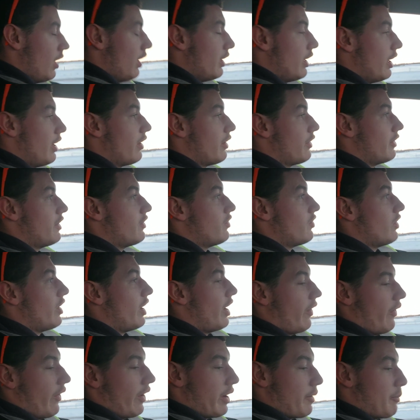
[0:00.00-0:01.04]
Now, the things that
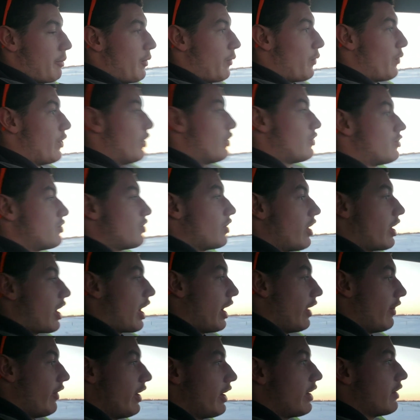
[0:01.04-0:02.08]
I like about this truck,
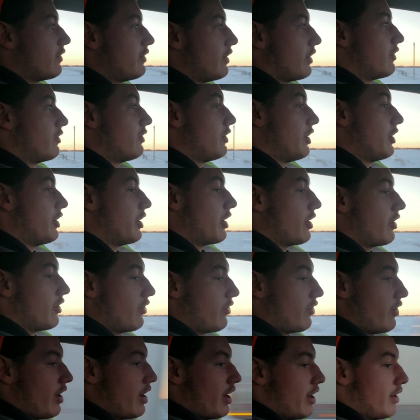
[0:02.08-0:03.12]
I like its exterior
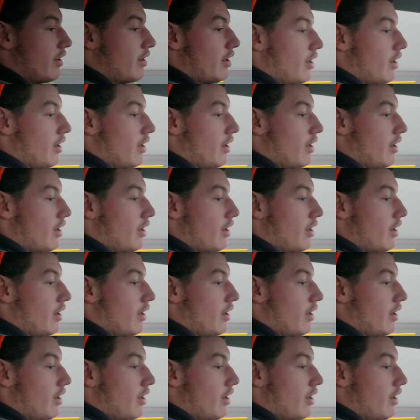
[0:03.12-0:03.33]
design.